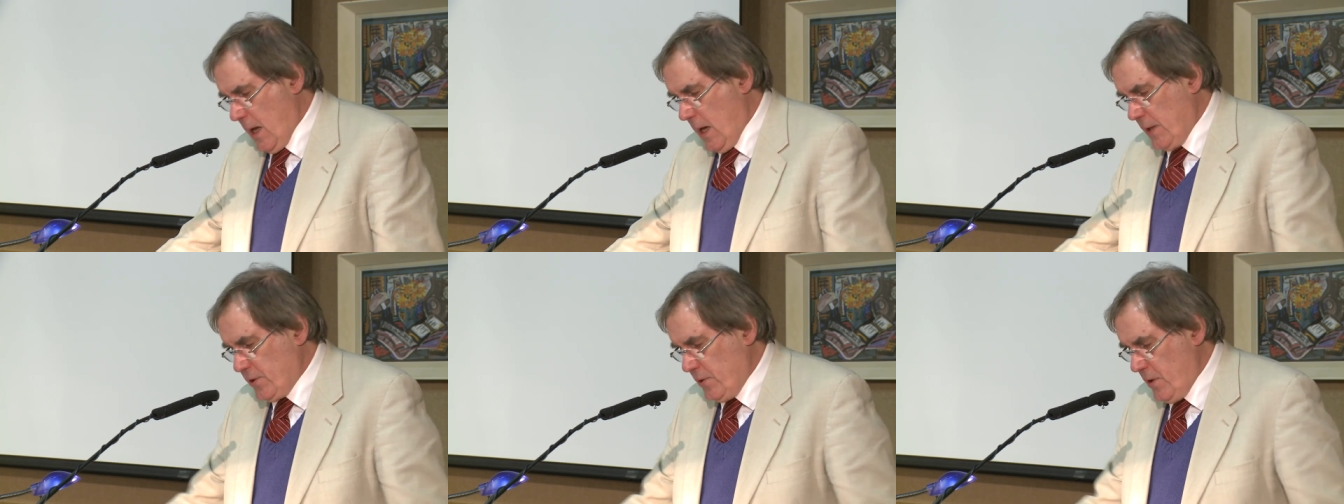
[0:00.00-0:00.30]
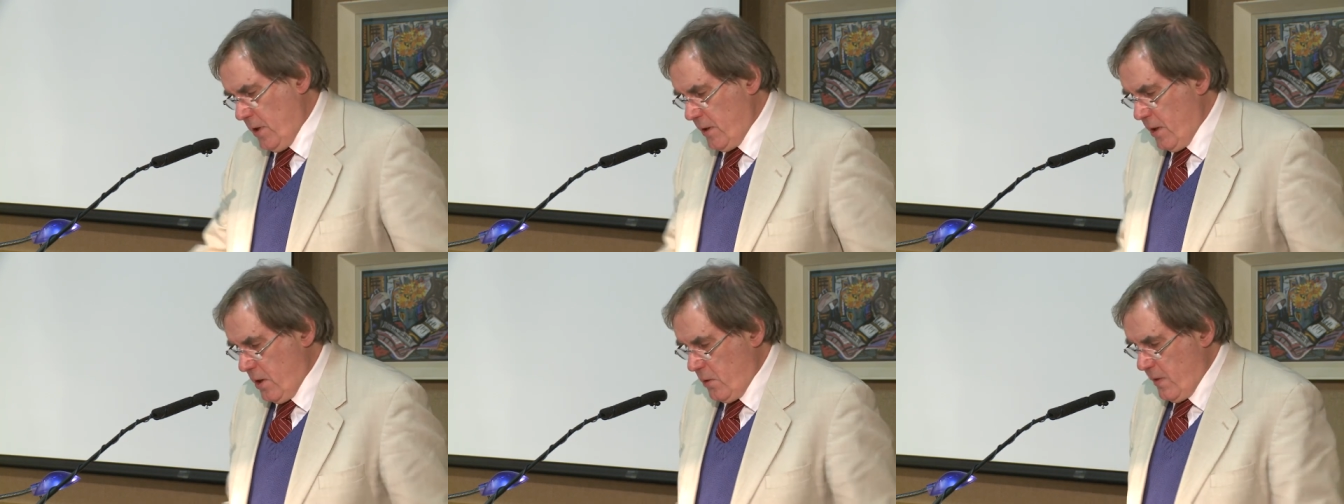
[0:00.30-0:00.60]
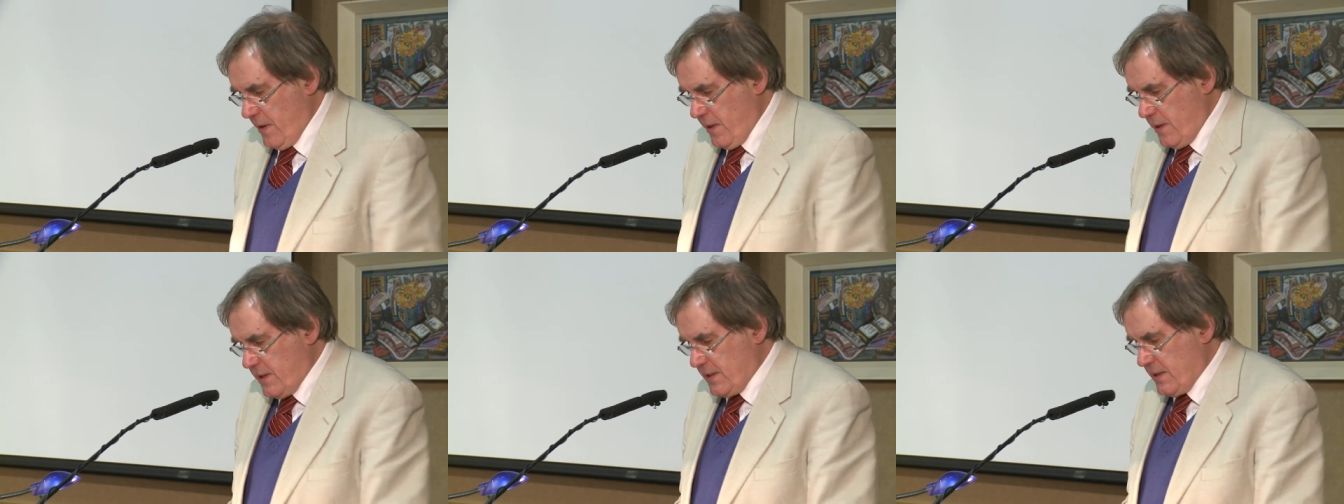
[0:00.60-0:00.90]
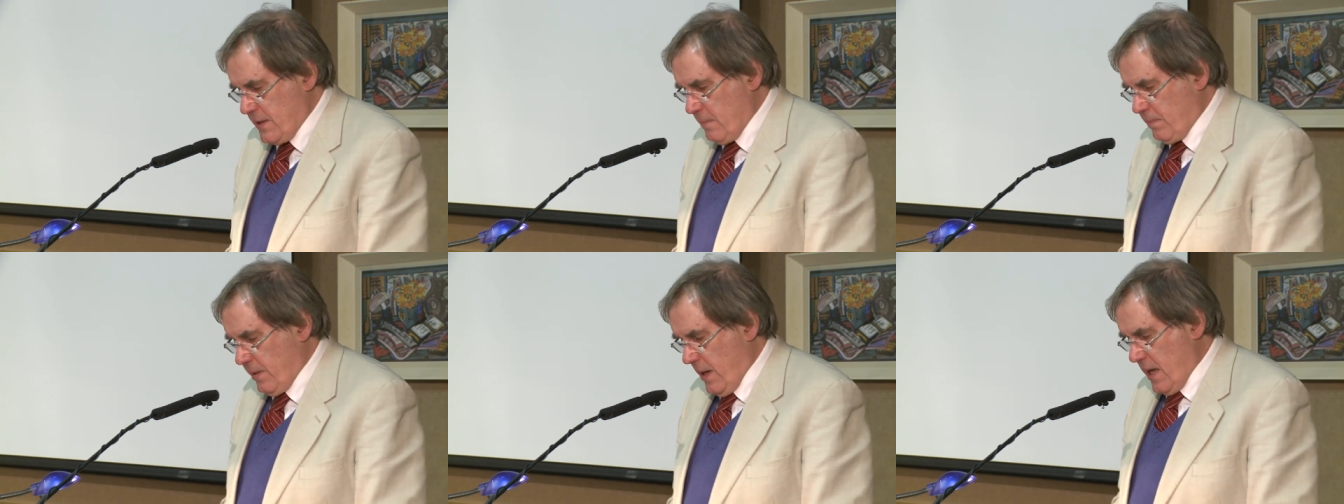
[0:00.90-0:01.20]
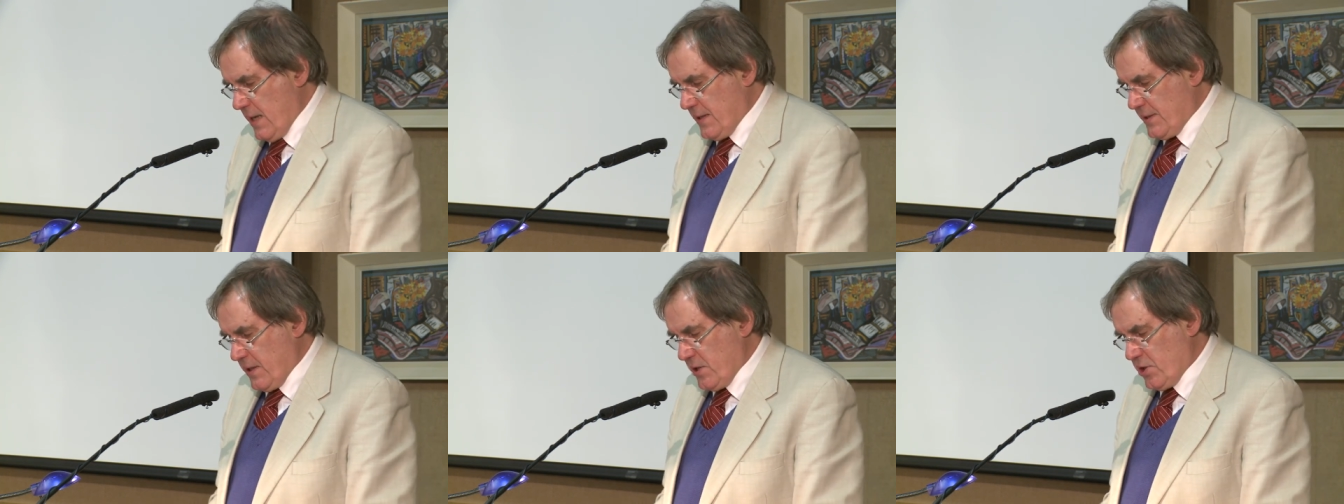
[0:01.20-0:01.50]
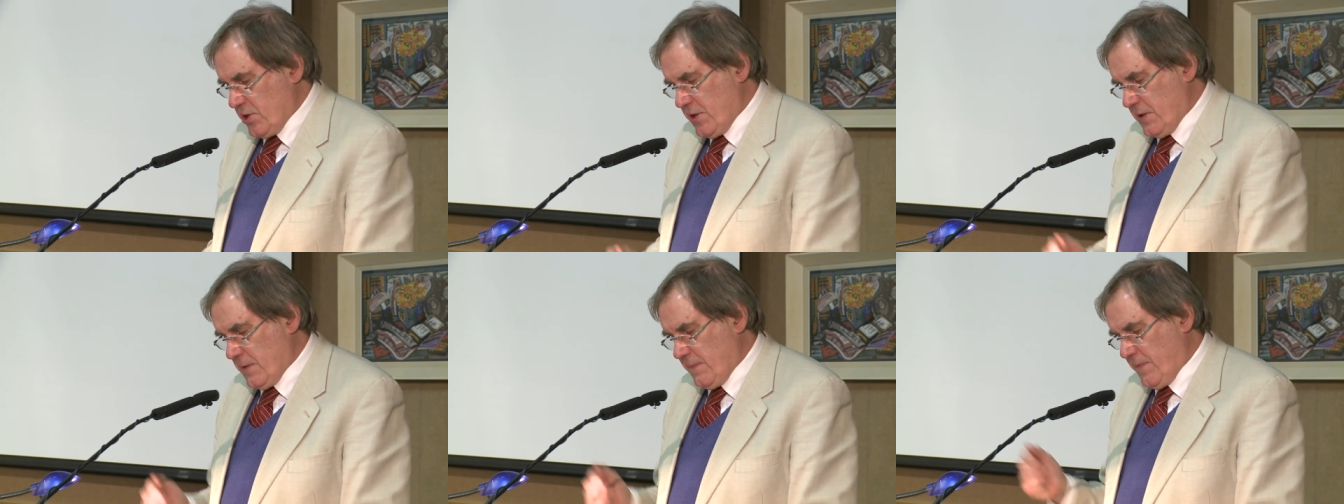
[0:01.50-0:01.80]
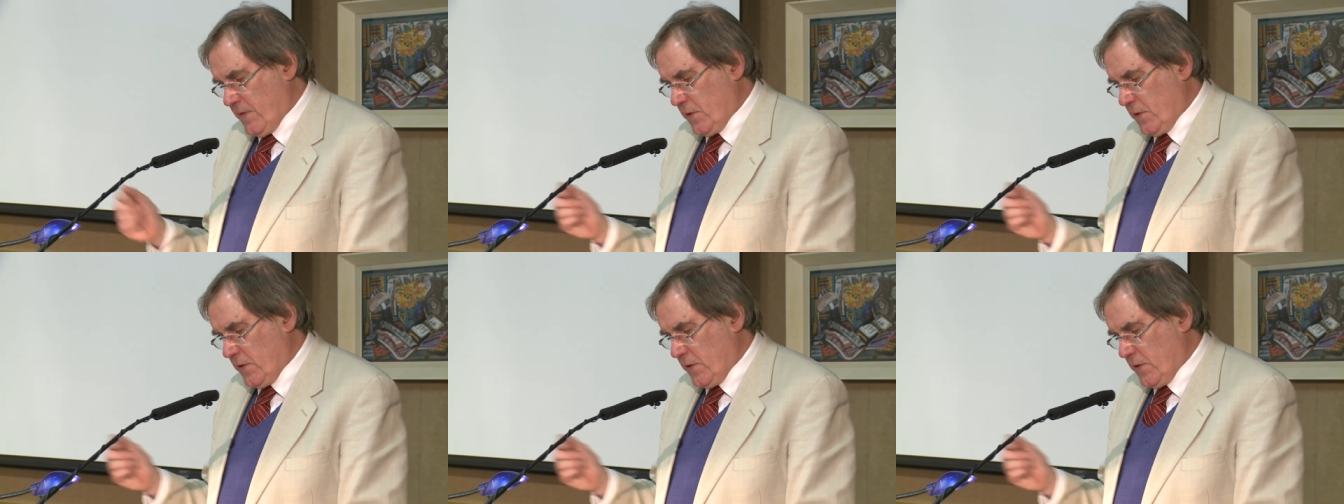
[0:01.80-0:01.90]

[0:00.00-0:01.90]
I do not know whether this implies that she had